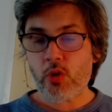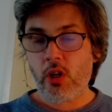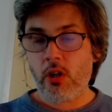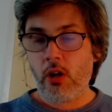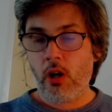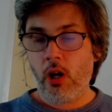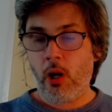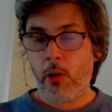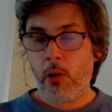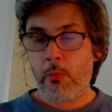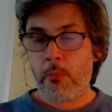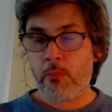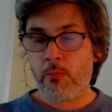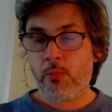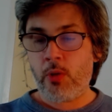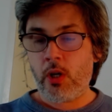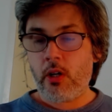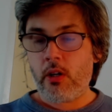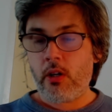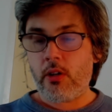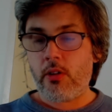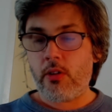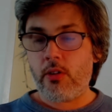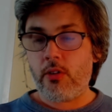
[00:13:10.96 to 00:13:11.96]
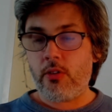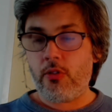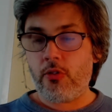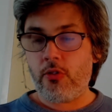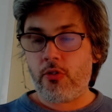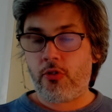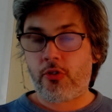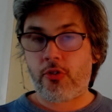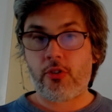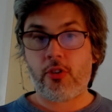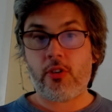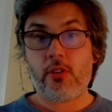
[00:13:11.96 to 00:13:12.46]

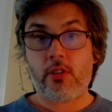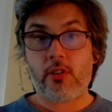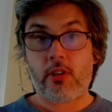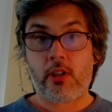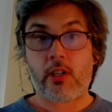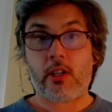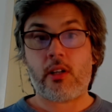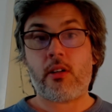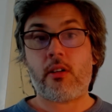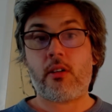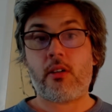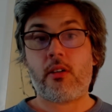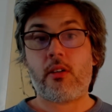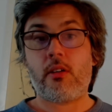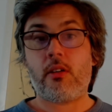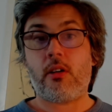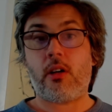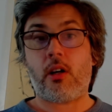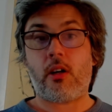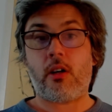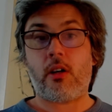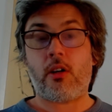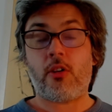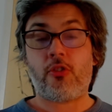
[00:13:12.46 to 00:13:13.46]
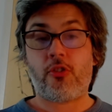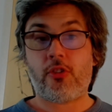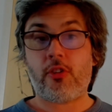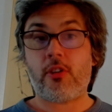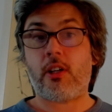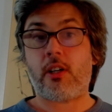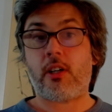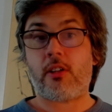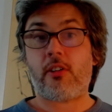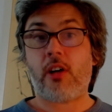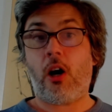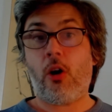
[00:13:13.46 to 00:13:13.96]
Zining
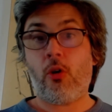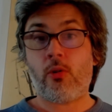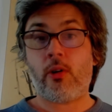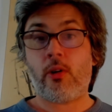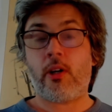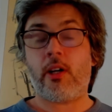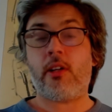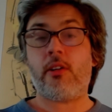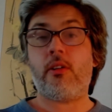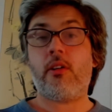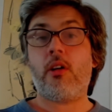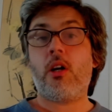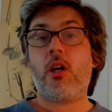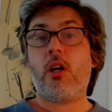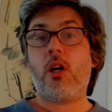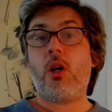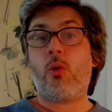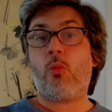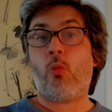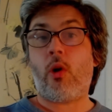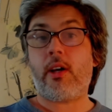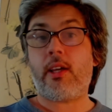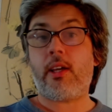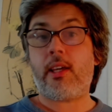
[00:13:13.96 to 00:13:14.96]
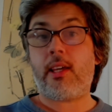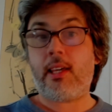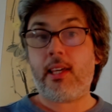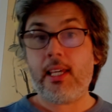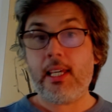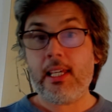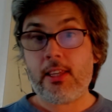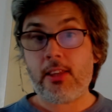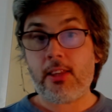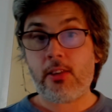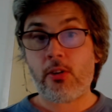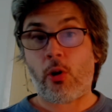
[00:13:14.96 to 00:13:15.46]
Daoren, what
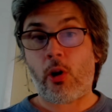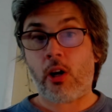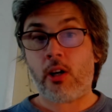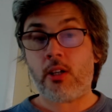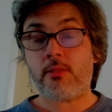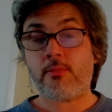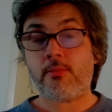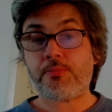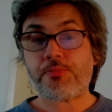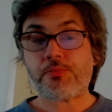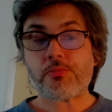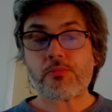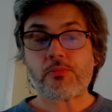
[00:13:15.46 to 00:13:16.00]
he thought